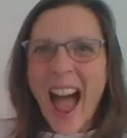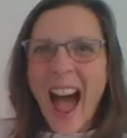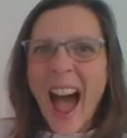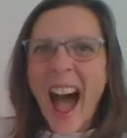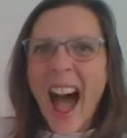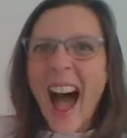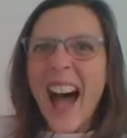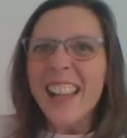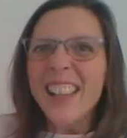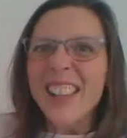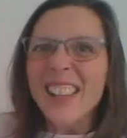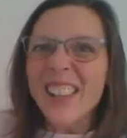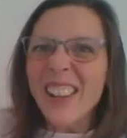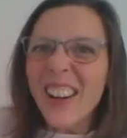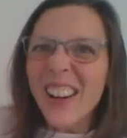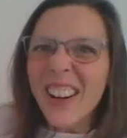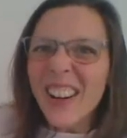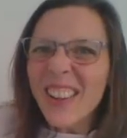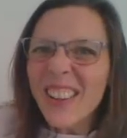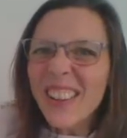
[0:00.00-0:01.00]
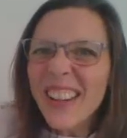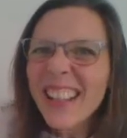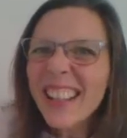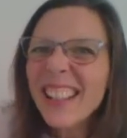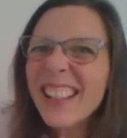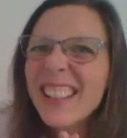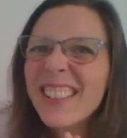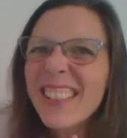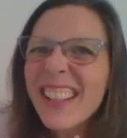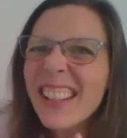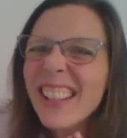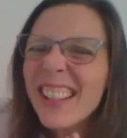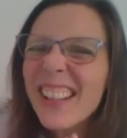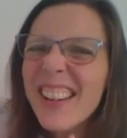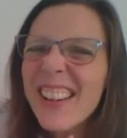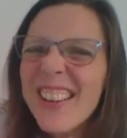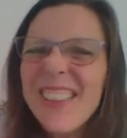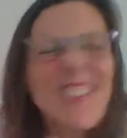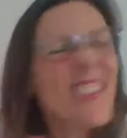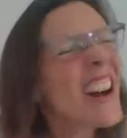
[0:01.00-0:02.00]
Hello.
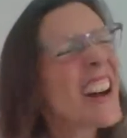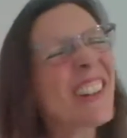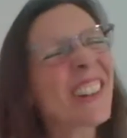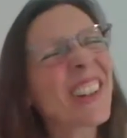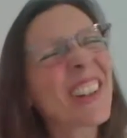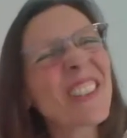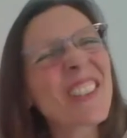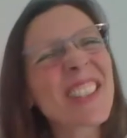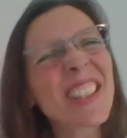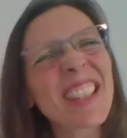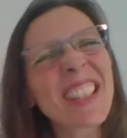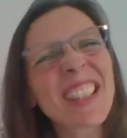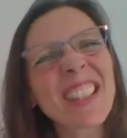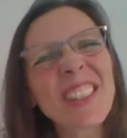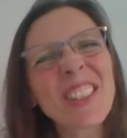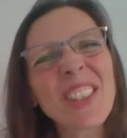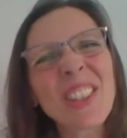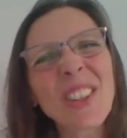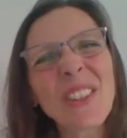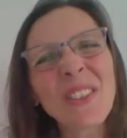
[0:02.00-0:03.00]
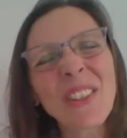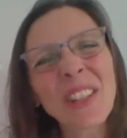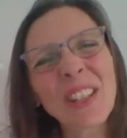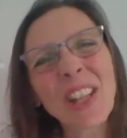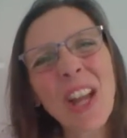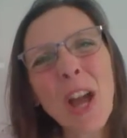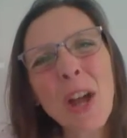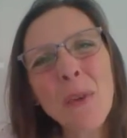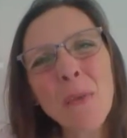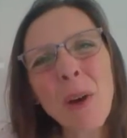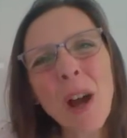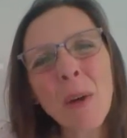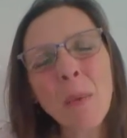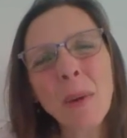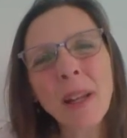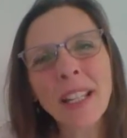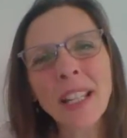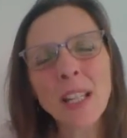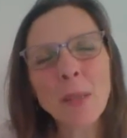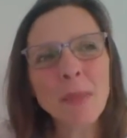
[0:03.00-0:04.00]
Welcome to this new video where
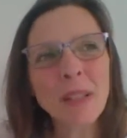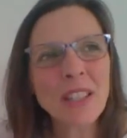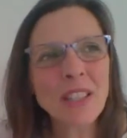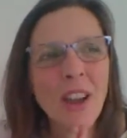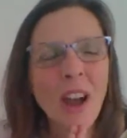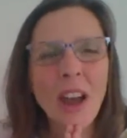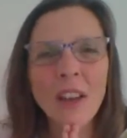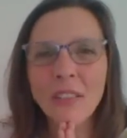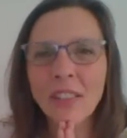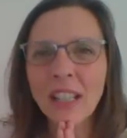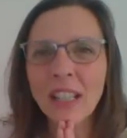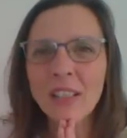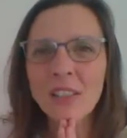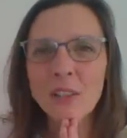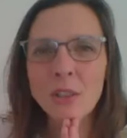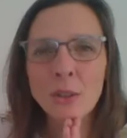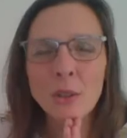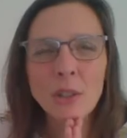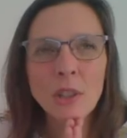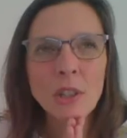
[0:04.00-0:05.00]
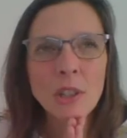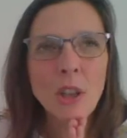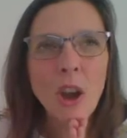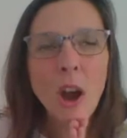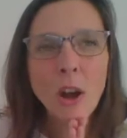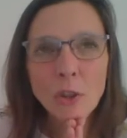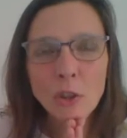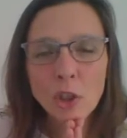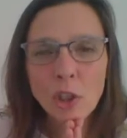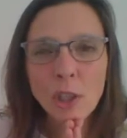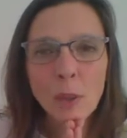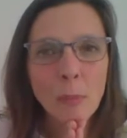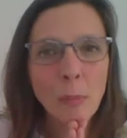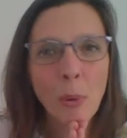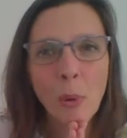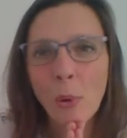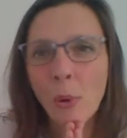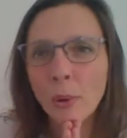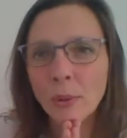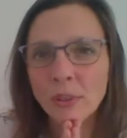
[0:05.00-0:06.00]
we're going to be diving into such an
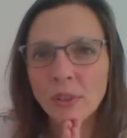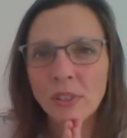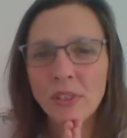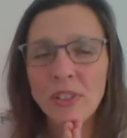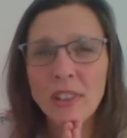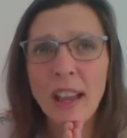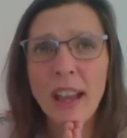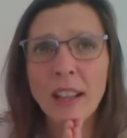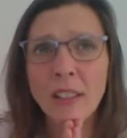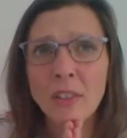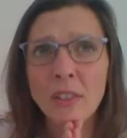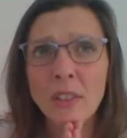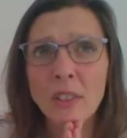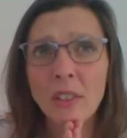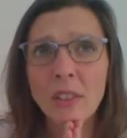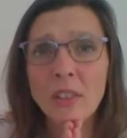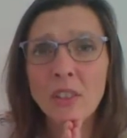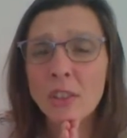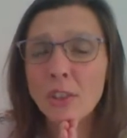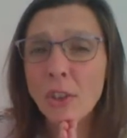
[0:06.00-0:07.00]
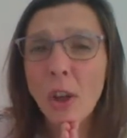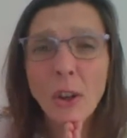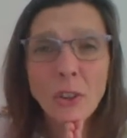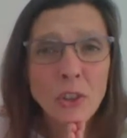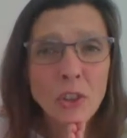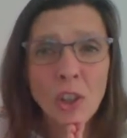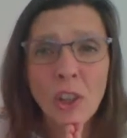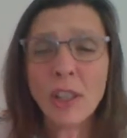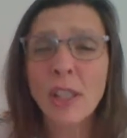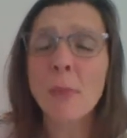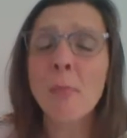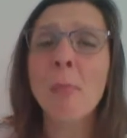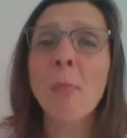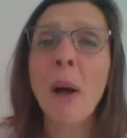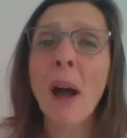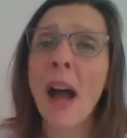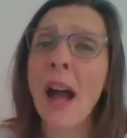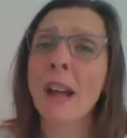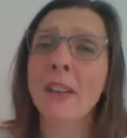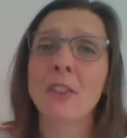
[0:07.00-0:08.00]
important and such an
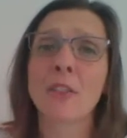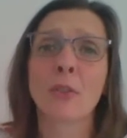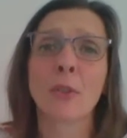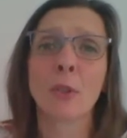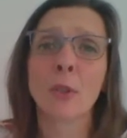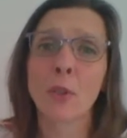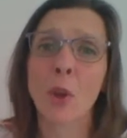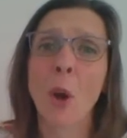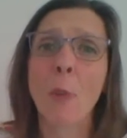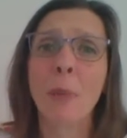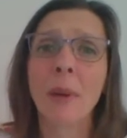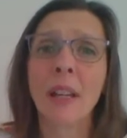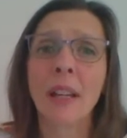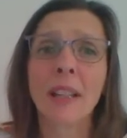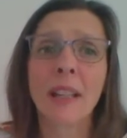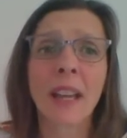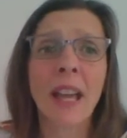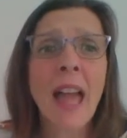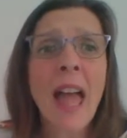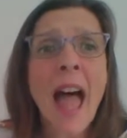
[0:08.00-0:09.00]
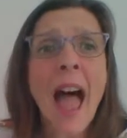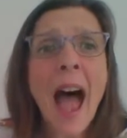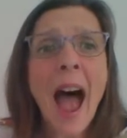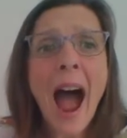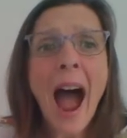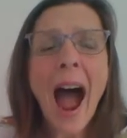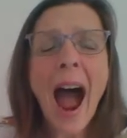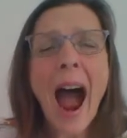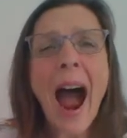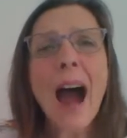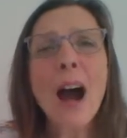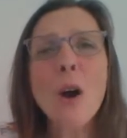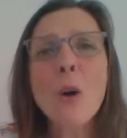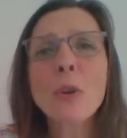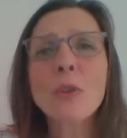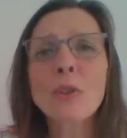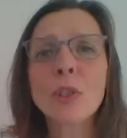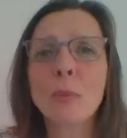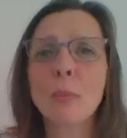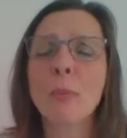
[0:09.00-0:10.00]
impactful topic:
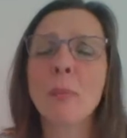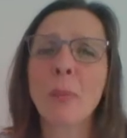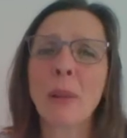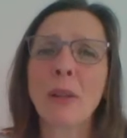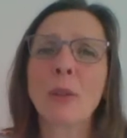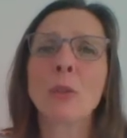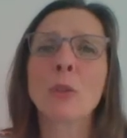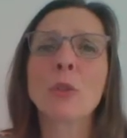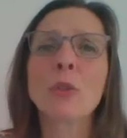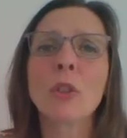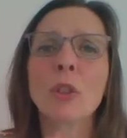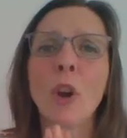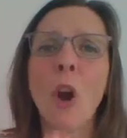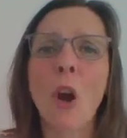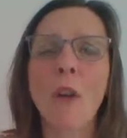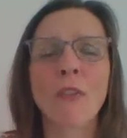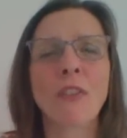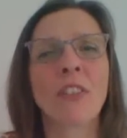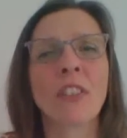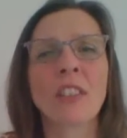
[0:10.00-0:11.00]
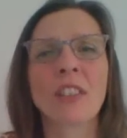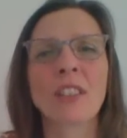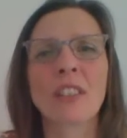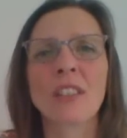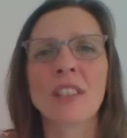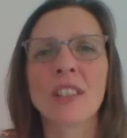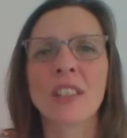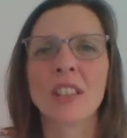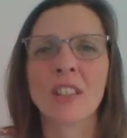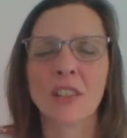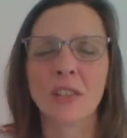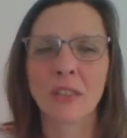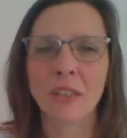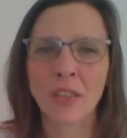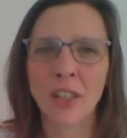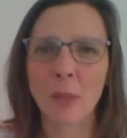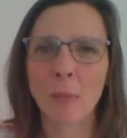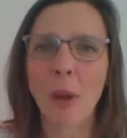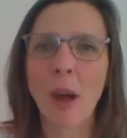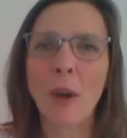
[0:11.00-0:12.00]
how to build confidence as a
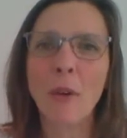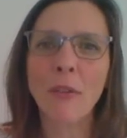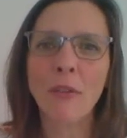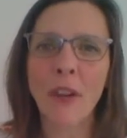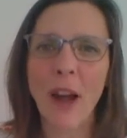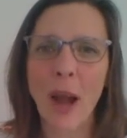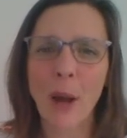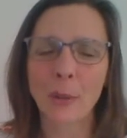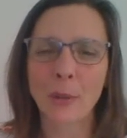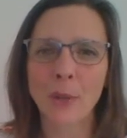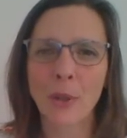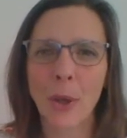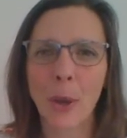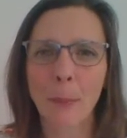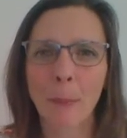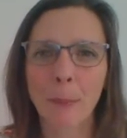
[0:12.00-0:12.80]
female founder.